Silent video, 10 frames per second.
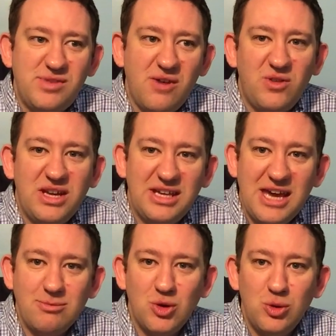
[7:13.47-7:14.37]
definitely a
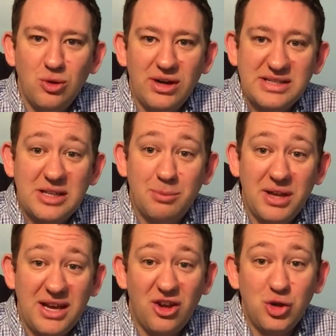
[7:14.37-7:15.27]
gamer who likes to
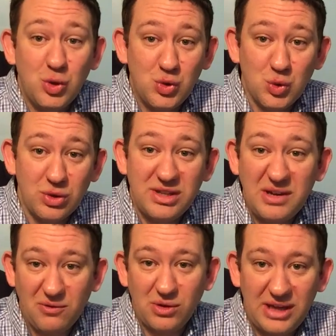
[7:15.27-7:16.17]
play unusual and
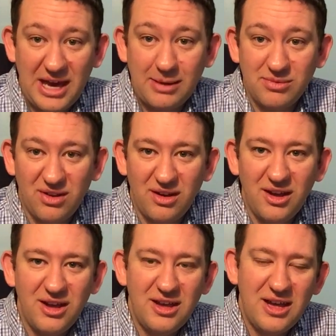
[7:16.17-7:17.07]
different games, and
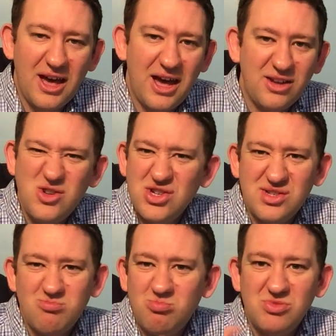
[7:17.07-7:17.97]

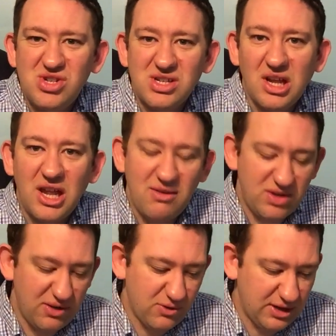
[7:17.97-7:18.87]
just clever
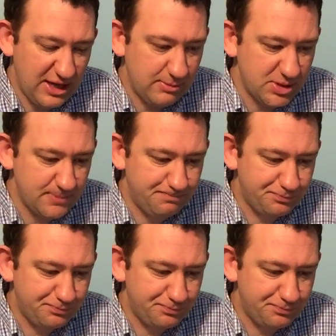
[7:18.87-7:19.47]
different games.